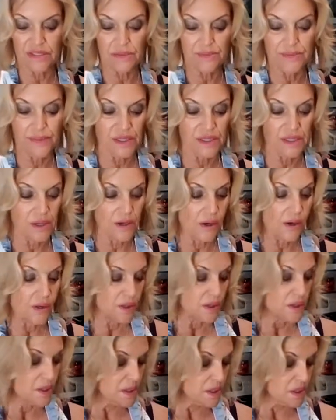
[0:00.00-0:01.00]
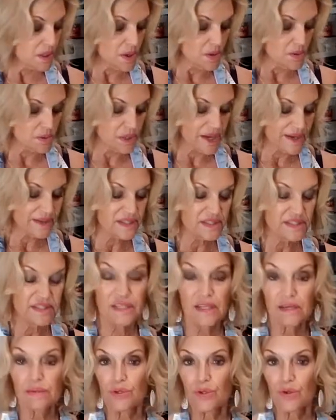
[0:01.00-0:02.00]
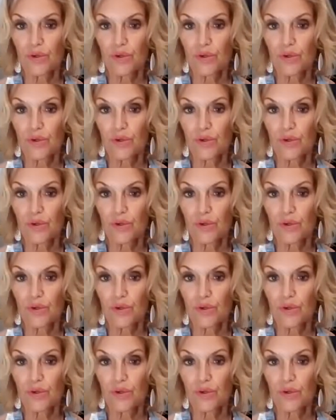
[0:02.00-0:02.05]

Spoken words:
to be, you know, lightly steamed.